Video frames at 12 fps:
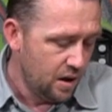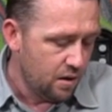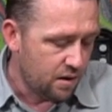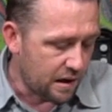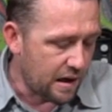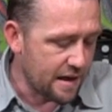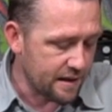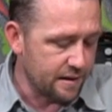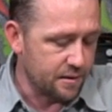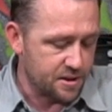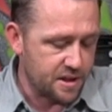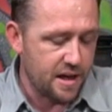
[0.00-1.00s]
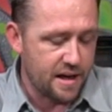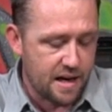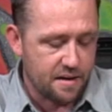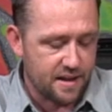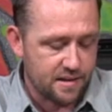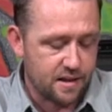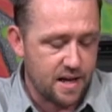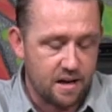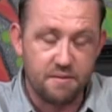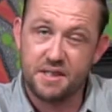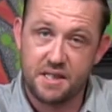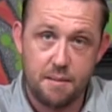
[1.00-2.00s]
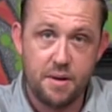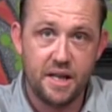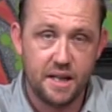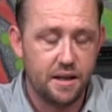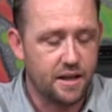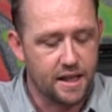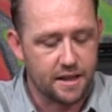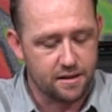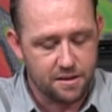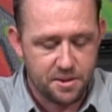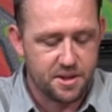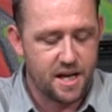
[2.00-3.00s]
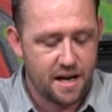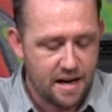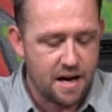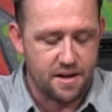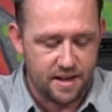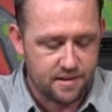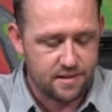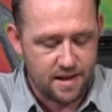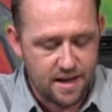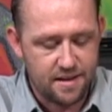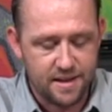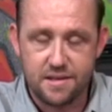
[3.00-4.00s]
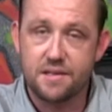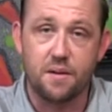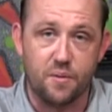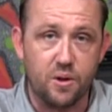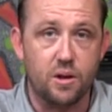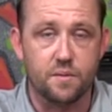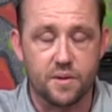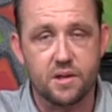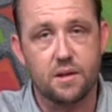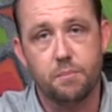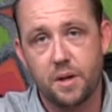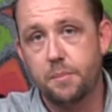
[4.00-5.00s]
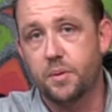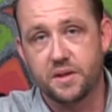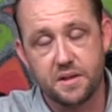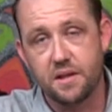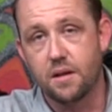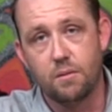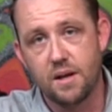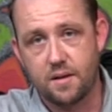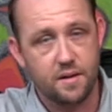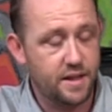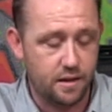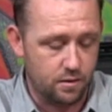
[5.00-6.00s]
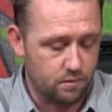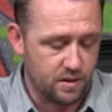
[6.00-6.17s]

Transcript: Well, I can understand how that's kind of intimidating, and I can understand how that's uh, that's difficult for some people to deal with, and they don't